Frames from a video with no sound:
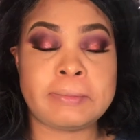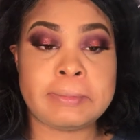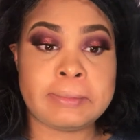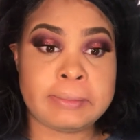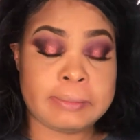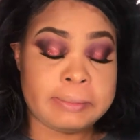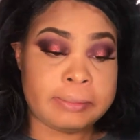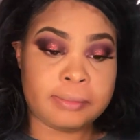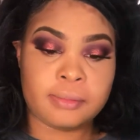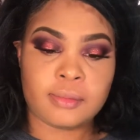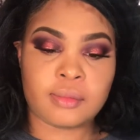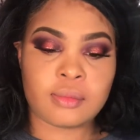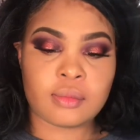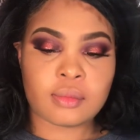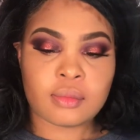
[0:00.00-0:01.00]
Mm.
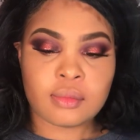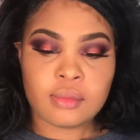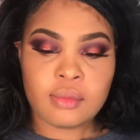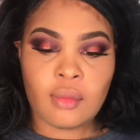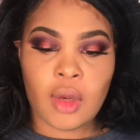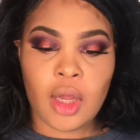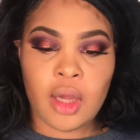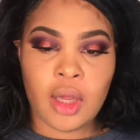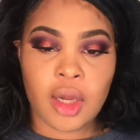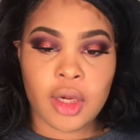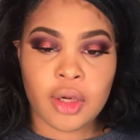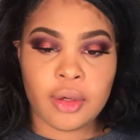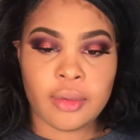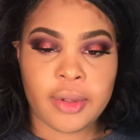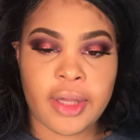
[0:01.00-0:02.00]

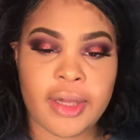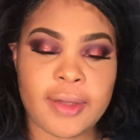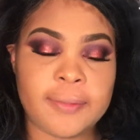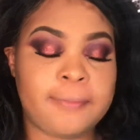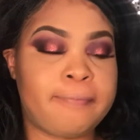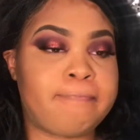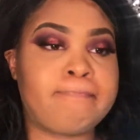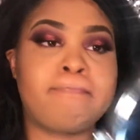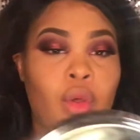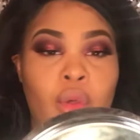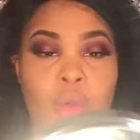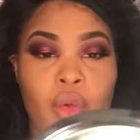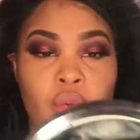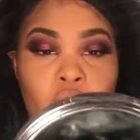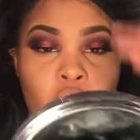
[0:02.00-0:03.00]

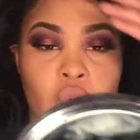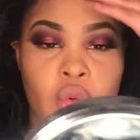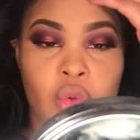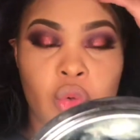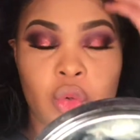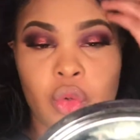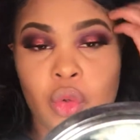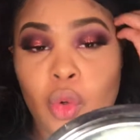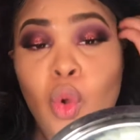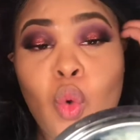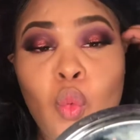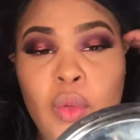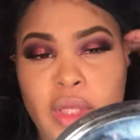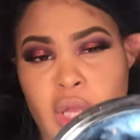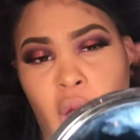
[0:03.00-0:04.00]
Hallelujah.
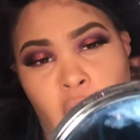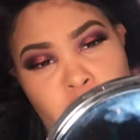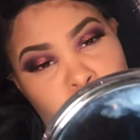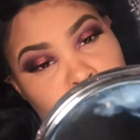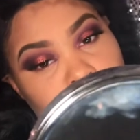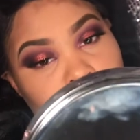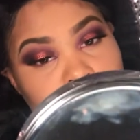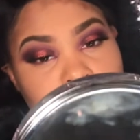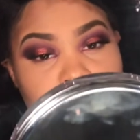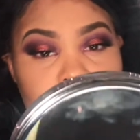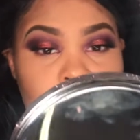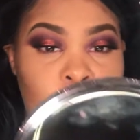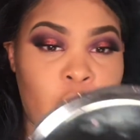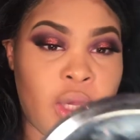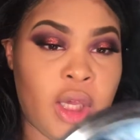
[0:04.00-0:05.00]
We got through it,
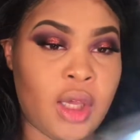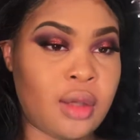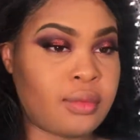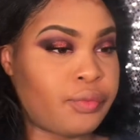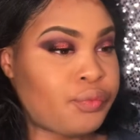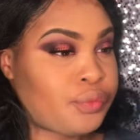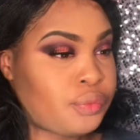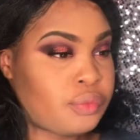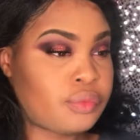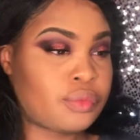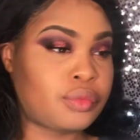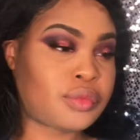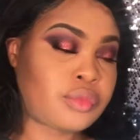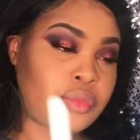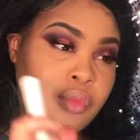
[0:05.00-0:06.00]
didn't we?
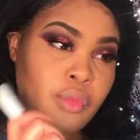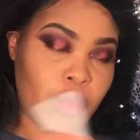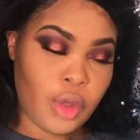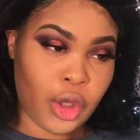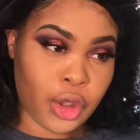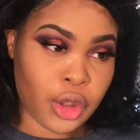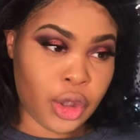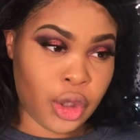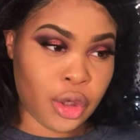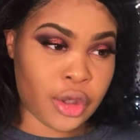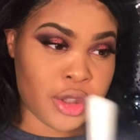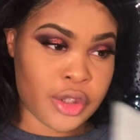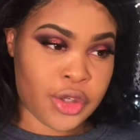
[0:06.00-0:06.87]
You're a